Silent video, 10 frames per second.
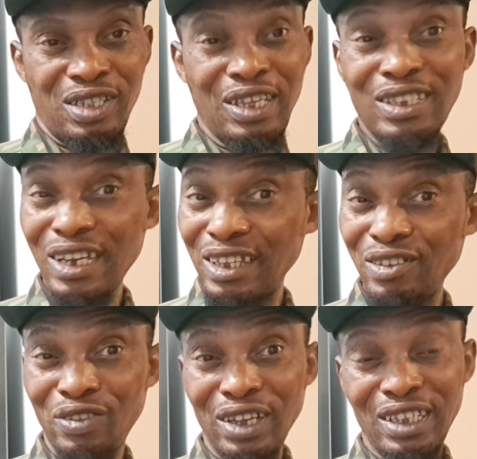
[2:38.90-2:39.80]
Let's take
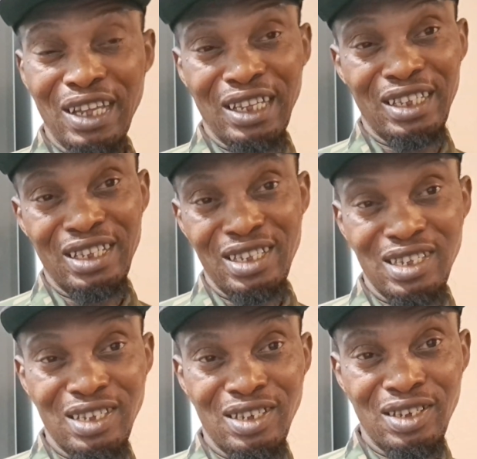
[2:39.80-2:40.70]
the fact that.
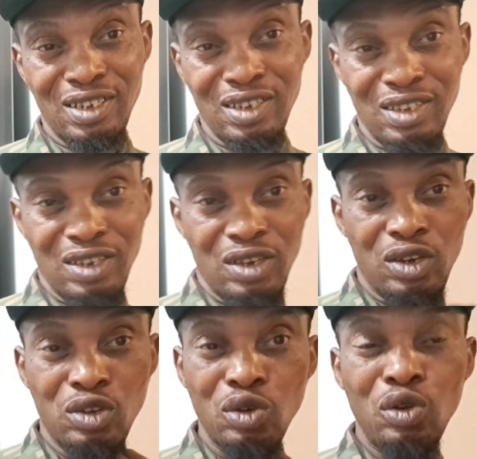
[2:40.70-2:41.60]

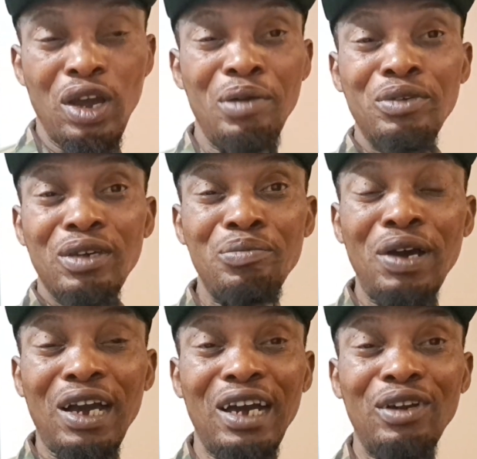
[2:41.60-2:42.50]
So MC
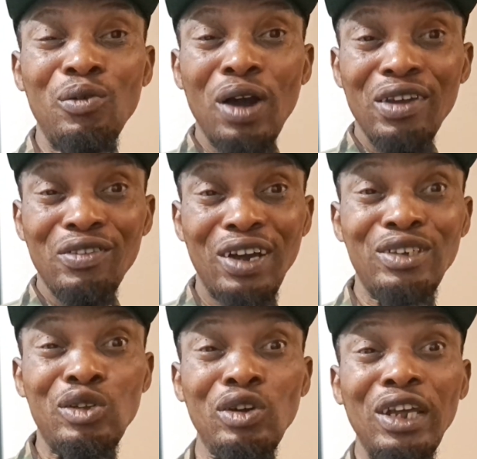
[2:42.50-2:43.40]
Mbakara's wife
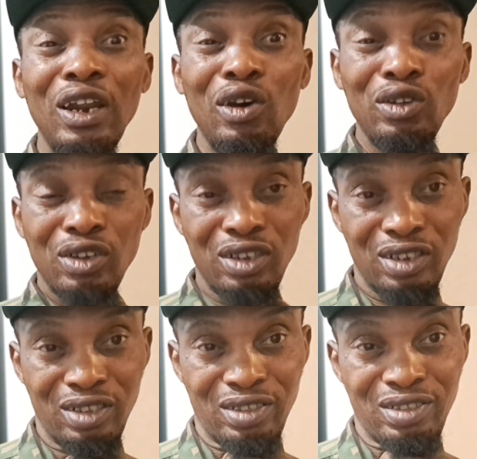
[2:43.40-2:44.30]
has done a lot.
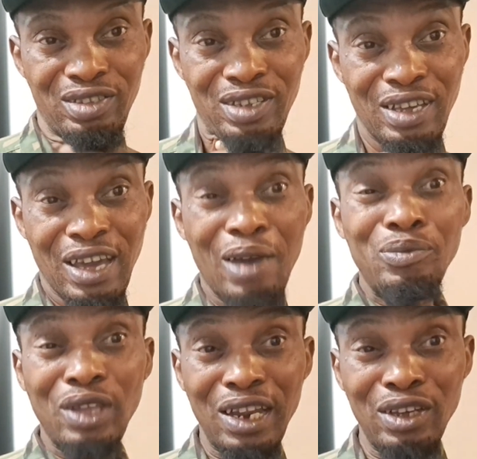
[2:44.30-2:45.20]

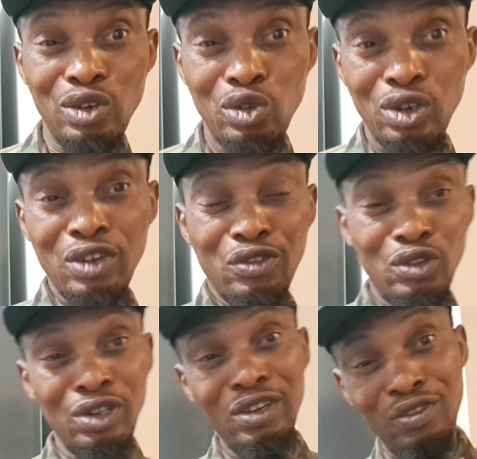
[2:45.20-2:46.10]
I'm telling you, if
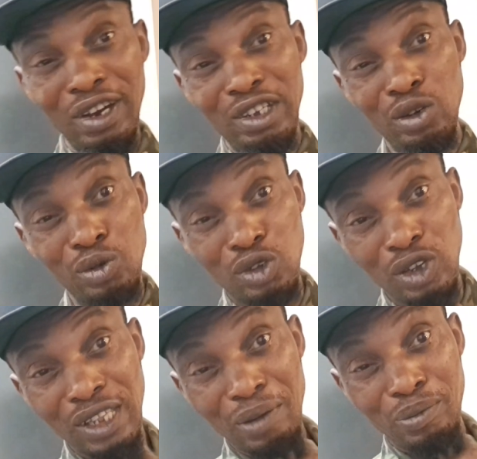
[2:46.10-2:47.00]
you leave her, she will
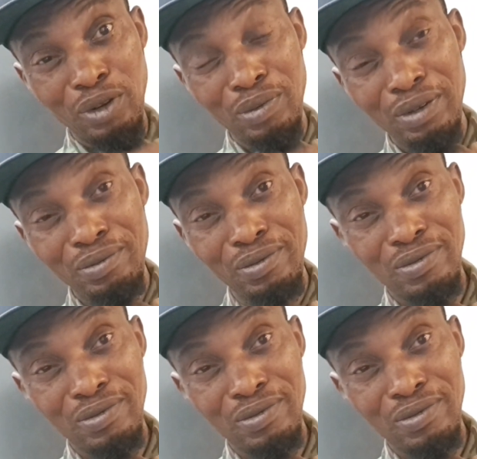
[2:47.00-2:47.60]
solve that problem.